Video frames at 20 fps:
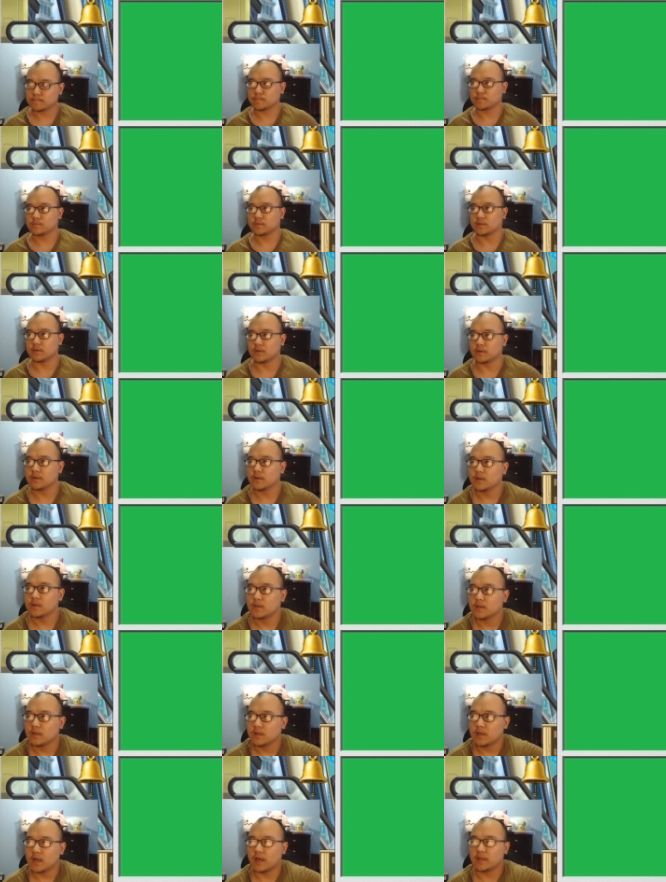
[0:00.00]
Right.
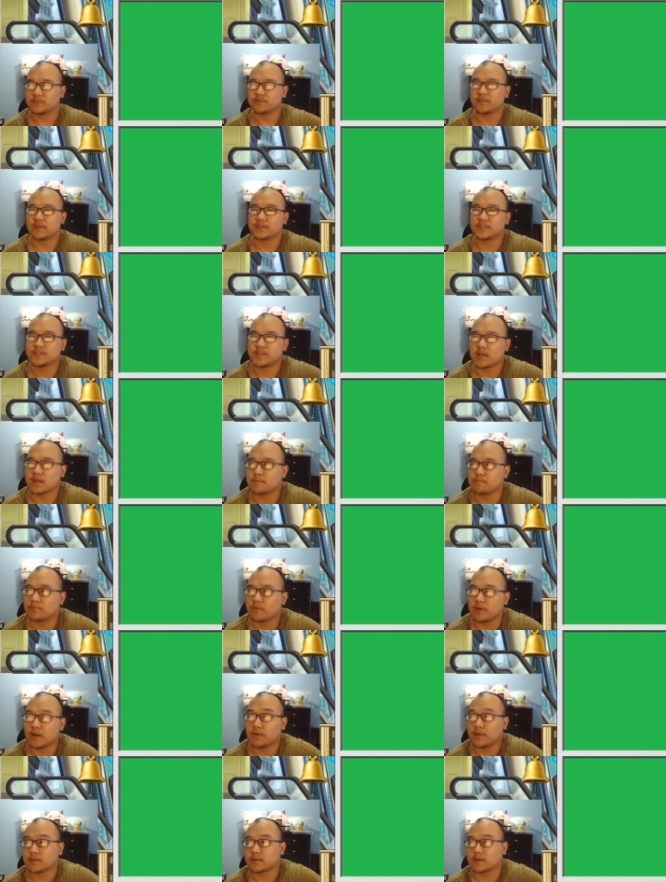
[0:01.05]
As for the second
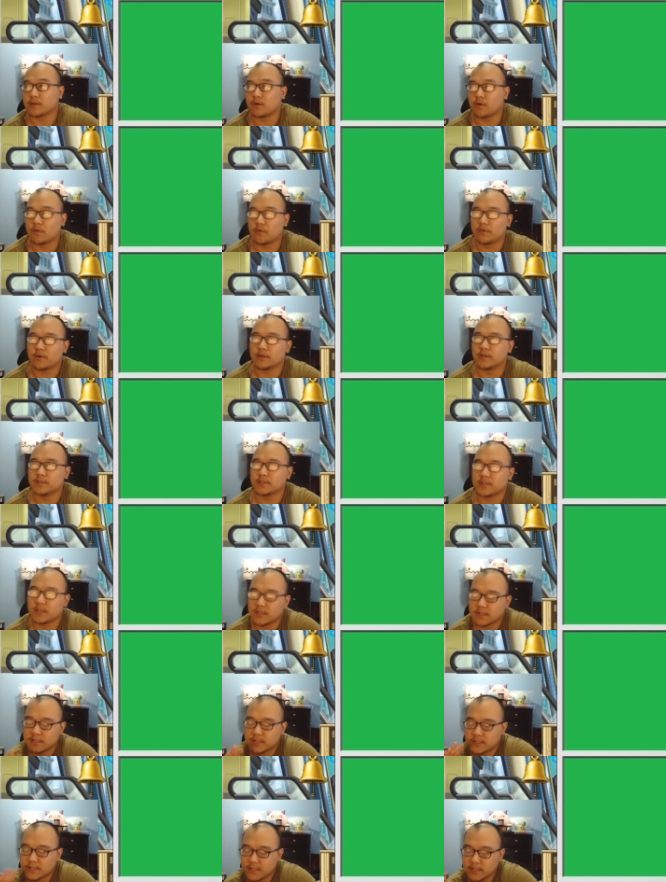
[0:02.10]
point I would like to go over is,
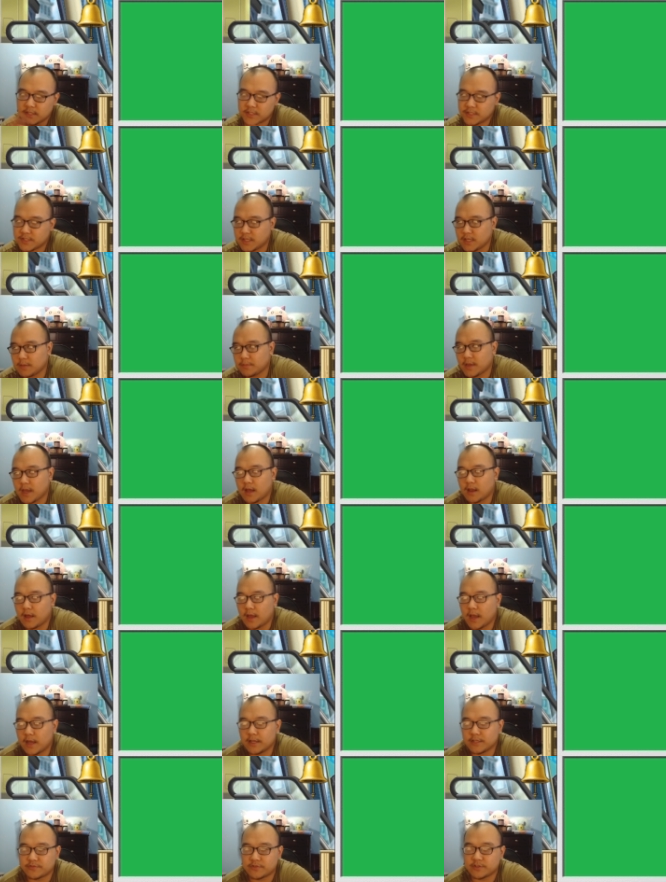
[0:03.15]
since CM
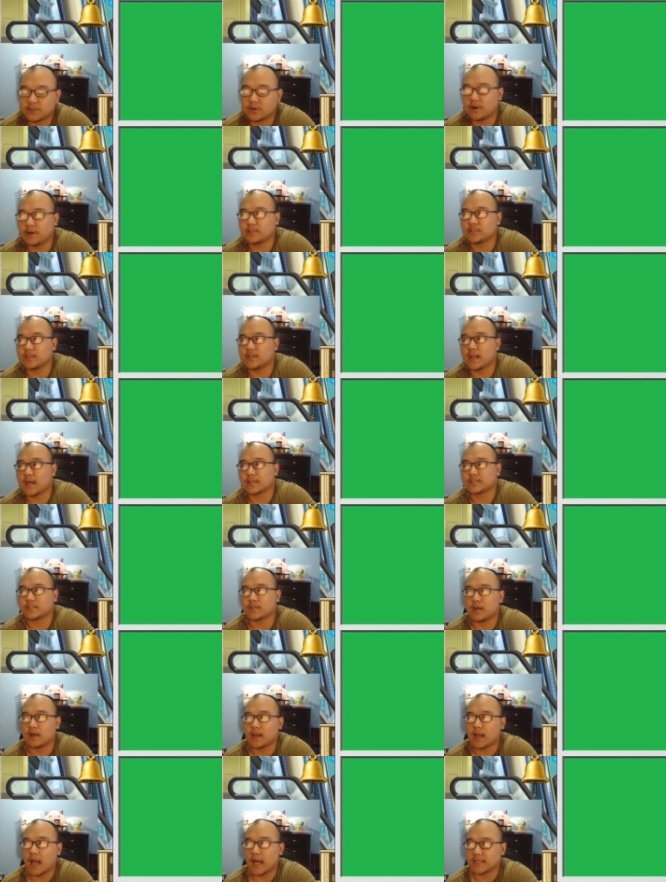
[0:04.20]
Callahan is returning to
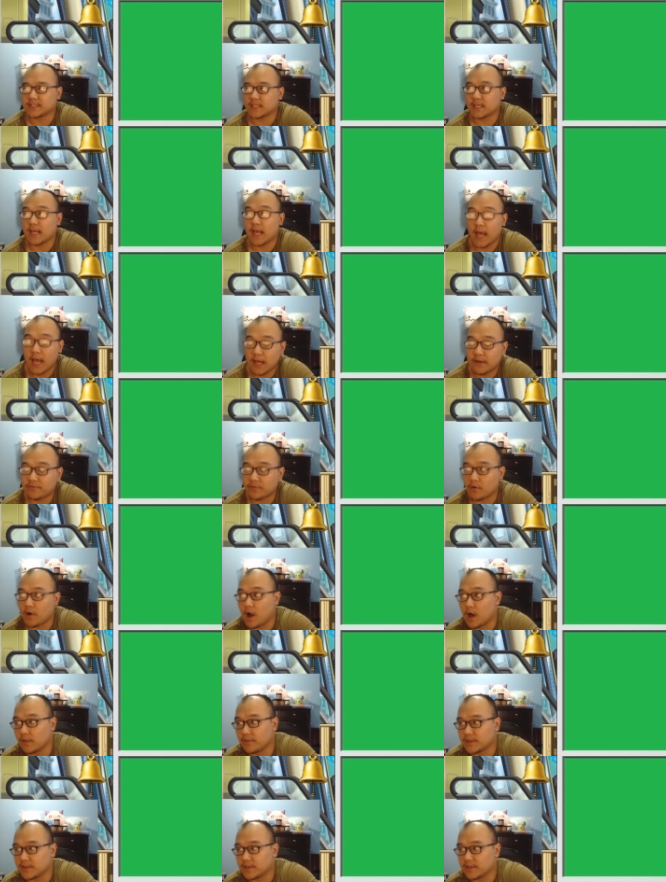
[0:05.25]
Nexon as the head for all the